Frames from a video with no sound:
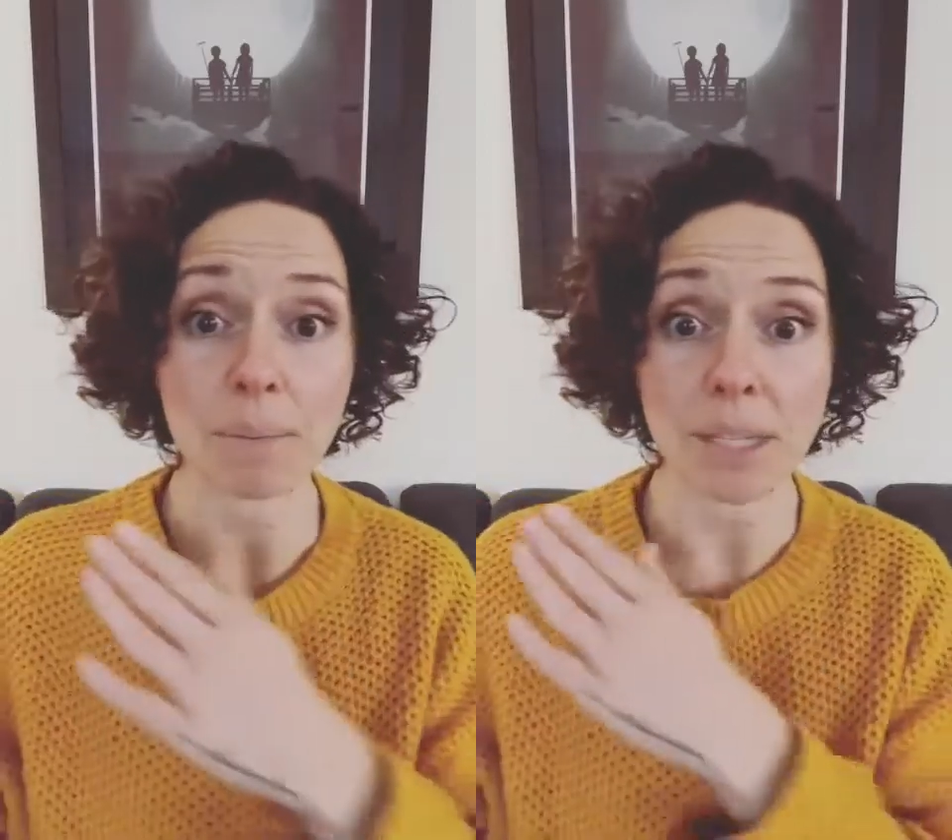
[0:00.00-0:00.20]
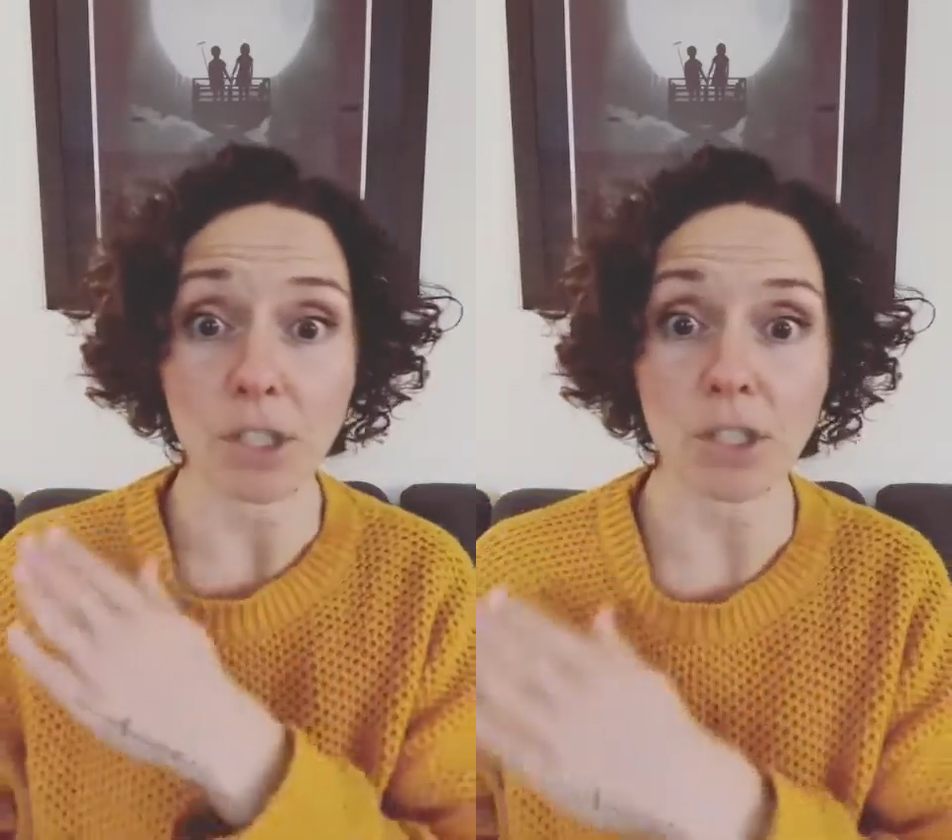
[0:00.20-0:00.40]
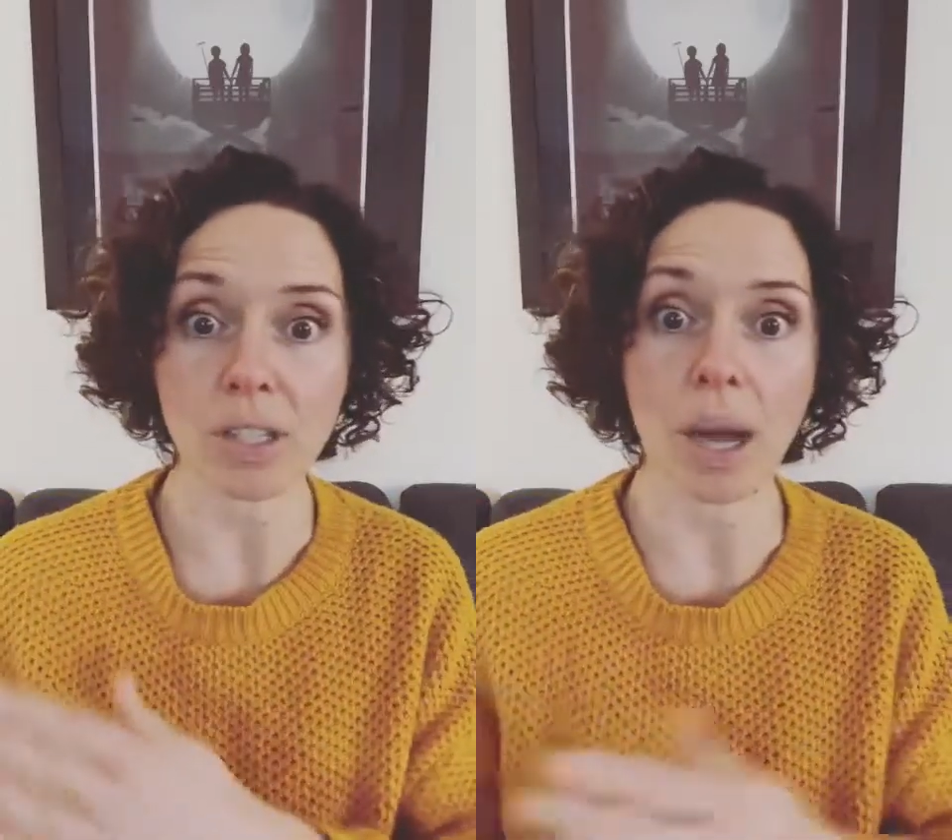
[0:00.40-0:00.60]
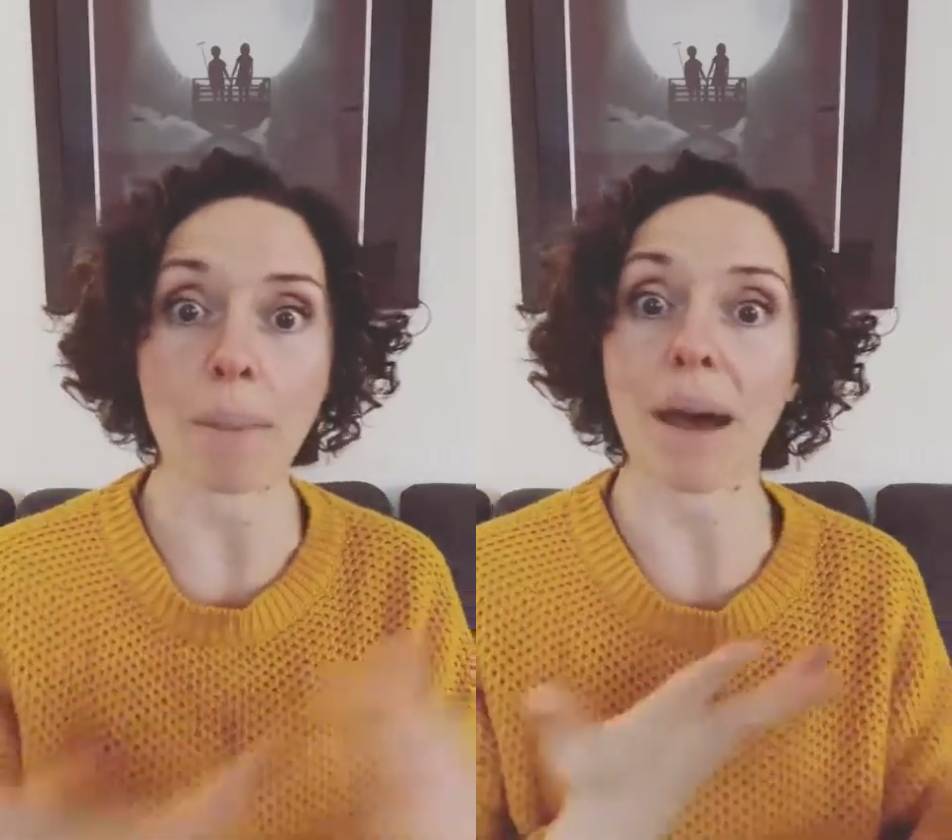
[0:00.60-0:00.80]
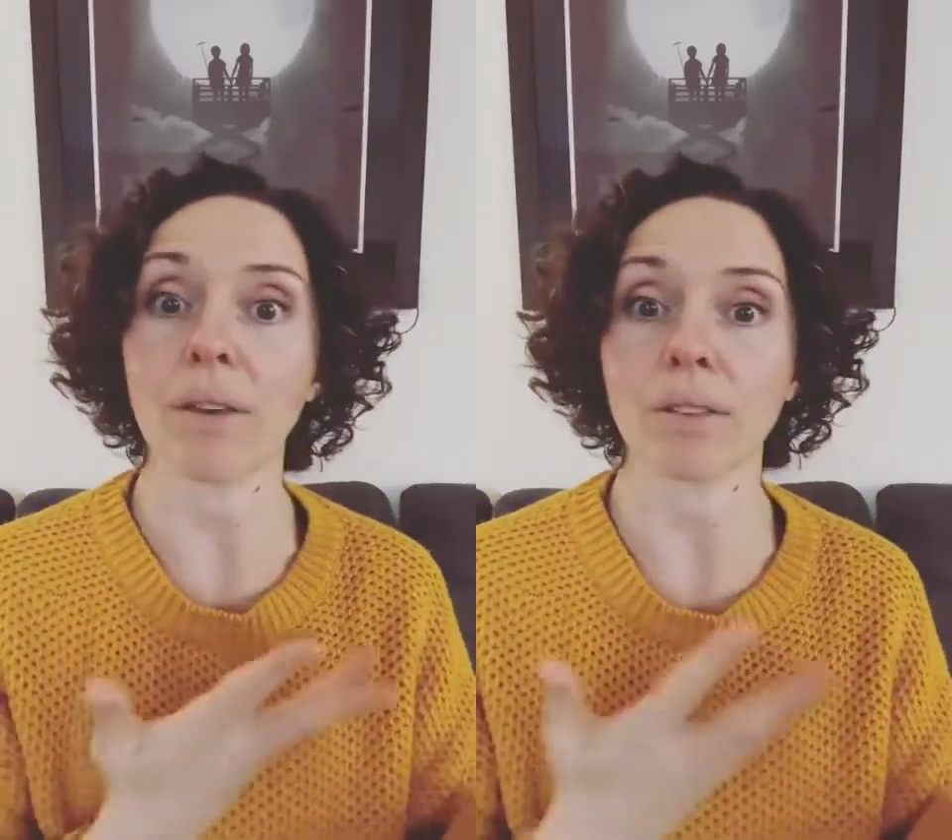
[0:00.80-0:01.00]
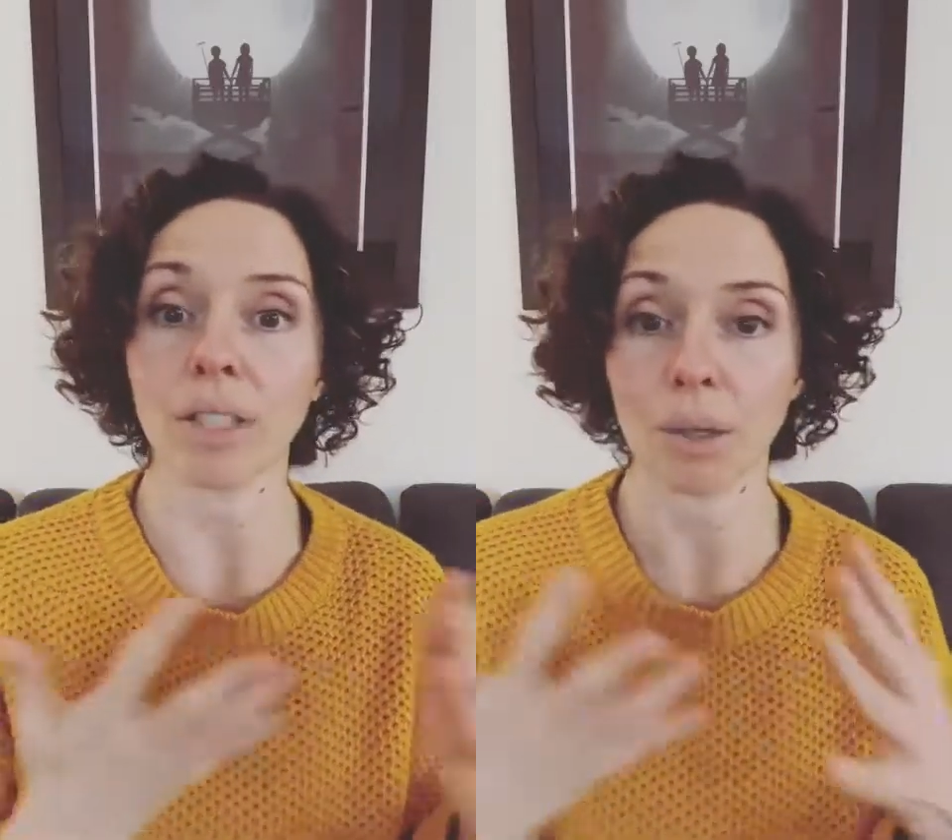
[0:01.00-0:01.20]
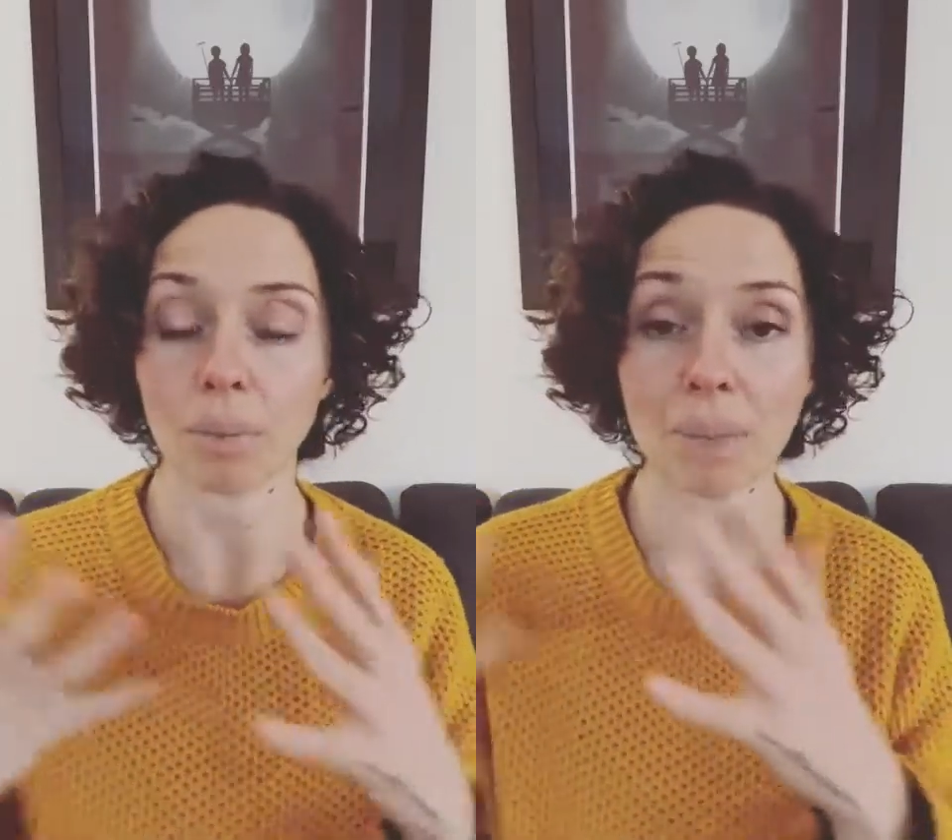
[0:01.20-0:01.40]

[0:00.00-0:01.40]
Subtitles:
me just come out, you know,